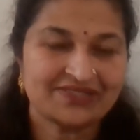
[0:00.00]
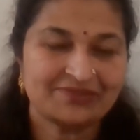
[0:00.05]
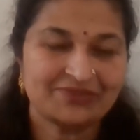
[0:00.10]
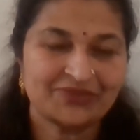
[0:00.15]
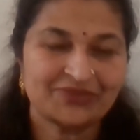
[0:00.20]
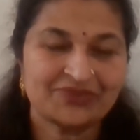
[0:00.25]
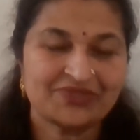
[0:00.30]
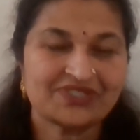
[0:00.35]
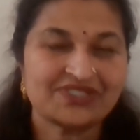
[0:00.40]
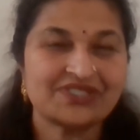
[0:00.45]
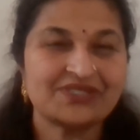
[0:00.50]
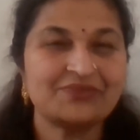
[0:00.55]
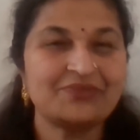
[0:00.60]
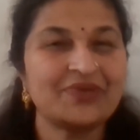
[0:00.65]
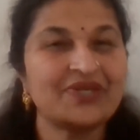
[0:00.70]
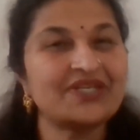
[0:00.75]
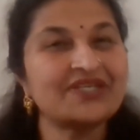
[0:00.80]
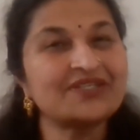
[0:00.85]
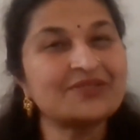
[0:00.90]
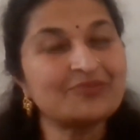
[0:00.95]
community
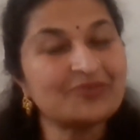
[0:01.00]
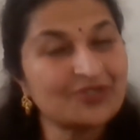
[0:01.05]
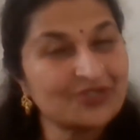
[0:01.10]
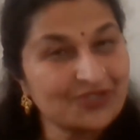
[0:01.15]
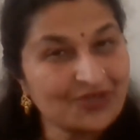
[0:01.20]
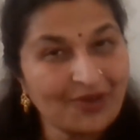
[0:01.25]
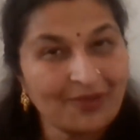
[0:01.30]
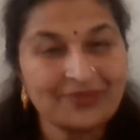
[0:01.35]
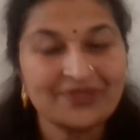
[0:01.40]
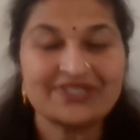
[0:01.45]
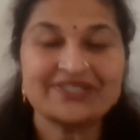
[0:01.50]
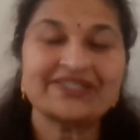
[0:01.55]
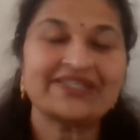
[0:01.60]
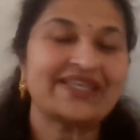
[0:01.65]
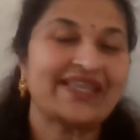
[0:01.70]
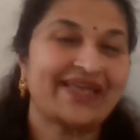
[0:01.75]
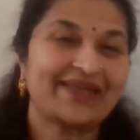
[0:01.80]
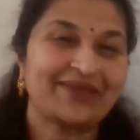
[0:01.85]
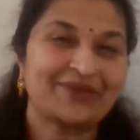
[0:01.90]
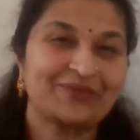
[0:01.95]
where the
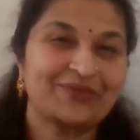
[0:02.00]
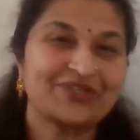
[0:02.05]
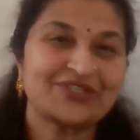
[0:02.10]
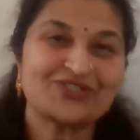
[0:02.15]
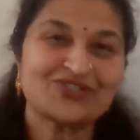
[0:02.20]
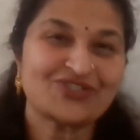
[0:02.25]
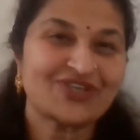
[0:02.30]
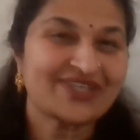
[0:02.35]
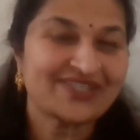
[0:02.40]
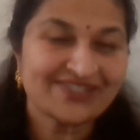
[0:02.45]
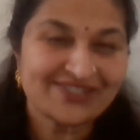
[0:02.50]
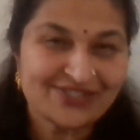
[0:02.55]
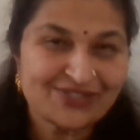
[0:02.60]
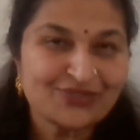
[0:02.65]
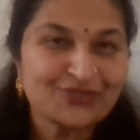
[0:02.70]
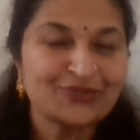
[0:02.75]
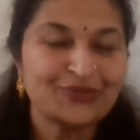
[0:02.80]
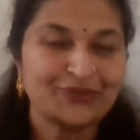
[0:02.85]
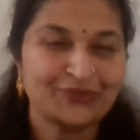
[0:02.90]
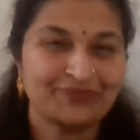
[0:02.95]
predominant language is
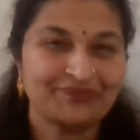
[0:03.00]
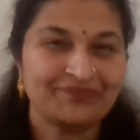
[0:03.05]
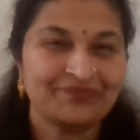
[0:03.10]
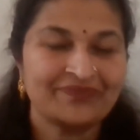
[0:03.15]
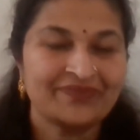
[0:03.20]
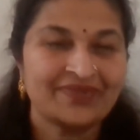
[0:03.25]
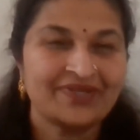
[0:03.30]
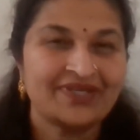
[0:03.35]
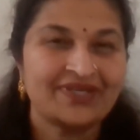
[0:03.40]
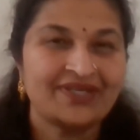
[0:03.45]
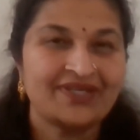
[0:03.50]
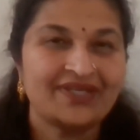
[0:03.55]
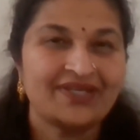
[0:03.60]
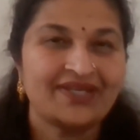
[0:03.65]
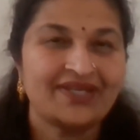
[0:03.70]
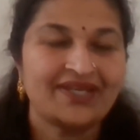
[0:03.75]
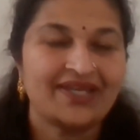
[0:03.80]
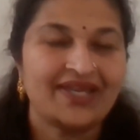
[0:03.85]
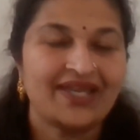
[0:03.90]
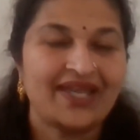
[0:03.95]
Tulu.
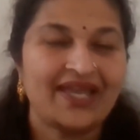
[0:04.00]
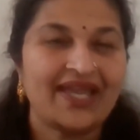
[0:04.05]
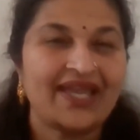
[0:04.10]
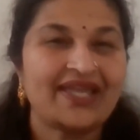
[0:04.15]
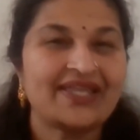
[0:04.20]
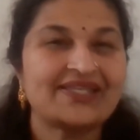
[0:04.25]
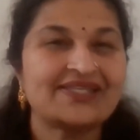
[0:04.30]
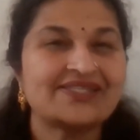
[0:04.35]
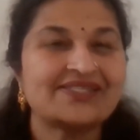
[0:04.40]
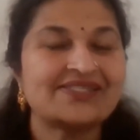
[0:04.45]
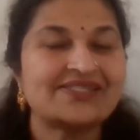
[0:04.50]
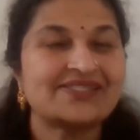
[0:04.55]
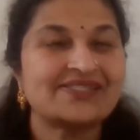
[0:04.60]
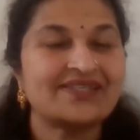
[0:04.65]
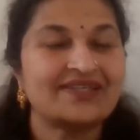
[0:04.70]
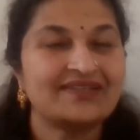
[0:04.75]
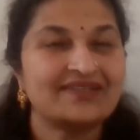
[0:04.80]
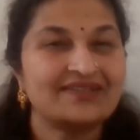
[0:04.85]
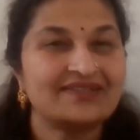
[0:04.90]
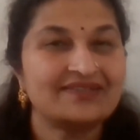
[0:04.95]
And
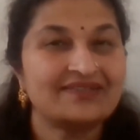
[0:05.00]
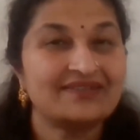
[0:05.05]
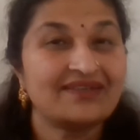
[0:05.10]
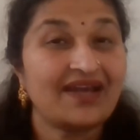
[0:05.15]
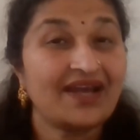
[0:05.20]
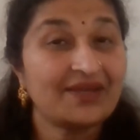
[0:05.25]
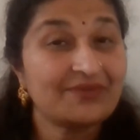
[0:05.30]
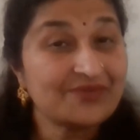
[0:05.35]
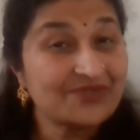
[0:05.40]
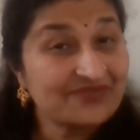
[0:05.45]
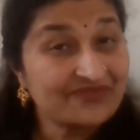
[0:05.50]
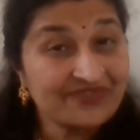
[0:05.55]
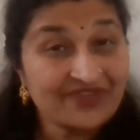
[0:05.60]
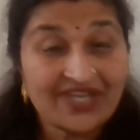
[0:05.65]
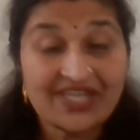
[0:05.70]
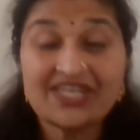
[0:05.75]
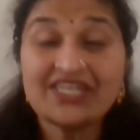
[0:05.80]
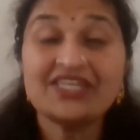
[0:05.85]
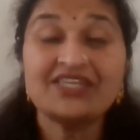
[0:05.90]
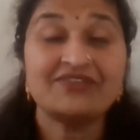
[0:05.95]
uh, I was
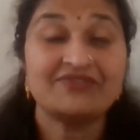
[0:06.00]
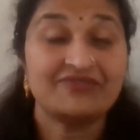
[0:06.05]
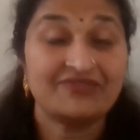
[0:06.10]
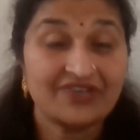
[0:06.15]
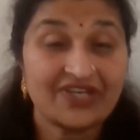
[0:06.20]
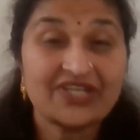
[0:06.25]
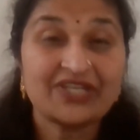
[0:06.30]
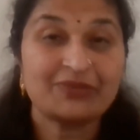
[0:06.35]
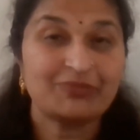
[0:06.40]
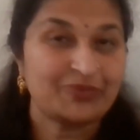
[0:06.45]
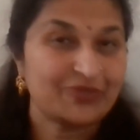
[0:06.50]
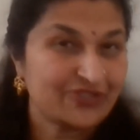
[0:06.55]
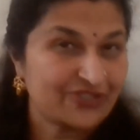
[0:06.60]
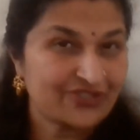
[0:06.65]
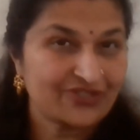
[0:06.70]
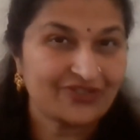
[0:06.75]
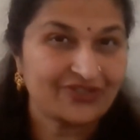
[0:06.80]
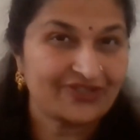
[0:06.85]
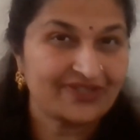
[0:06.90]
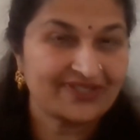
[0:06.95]
very, very
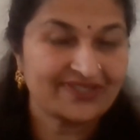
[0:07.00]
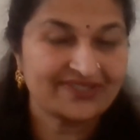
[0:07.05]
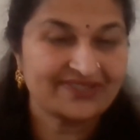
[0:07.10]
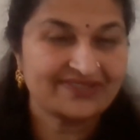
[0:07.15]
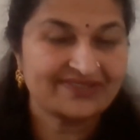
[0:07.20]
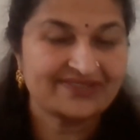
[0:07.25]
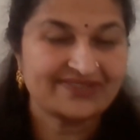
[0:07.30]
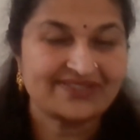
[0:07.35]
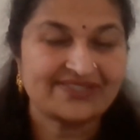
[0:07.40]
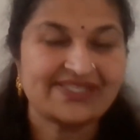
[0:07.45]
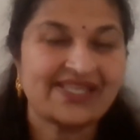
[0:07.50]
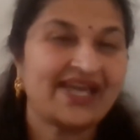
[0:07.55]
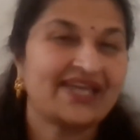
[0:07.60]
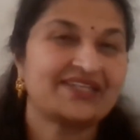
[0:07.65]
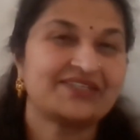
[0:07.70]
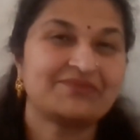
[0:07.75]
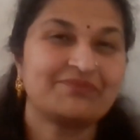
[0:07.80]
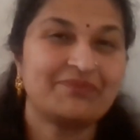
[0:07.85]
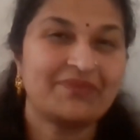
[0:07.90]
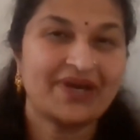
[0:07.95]
particular
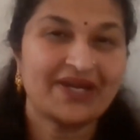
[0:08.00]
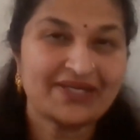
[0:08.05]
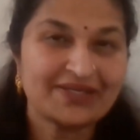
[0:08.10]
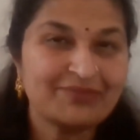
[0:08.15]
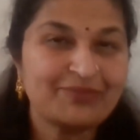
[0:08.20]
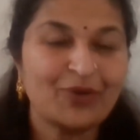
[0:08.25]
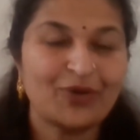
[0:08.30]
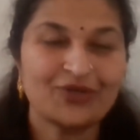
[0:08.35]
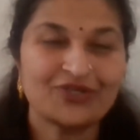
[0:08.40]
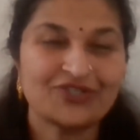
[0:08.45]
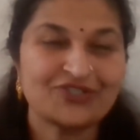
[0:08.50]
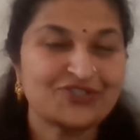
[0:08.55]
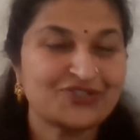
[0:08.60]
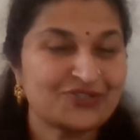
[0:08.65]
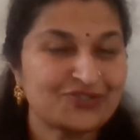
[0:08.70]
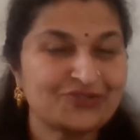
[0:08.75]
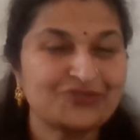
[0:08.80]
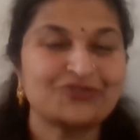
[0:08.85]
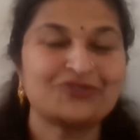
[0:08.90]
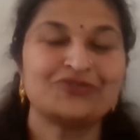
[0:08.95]
that my boy
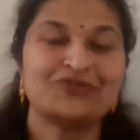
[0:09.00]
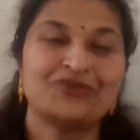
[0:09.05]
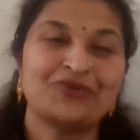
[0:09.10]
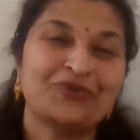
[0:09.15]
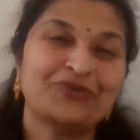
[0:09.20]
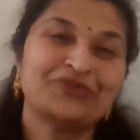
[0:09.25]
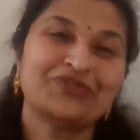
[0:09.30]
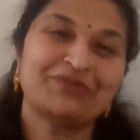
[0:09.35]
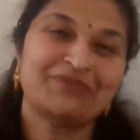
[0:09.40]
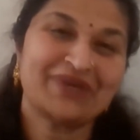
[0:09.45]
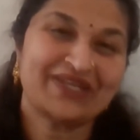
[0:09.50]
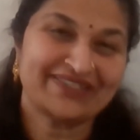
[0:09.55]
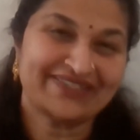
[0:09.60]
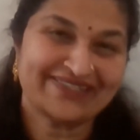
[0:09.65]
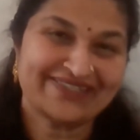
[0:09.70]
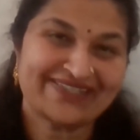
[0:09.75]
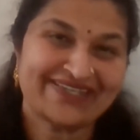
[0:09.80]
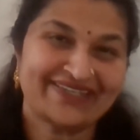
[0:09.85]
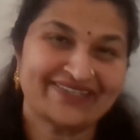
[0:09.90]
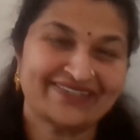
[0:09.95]
should know the mother
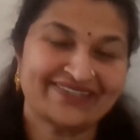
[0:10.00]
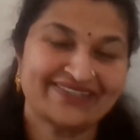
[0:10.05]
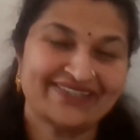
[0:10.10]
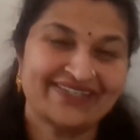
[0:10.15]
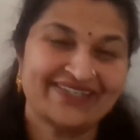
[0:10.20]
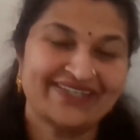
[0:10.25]
tongue.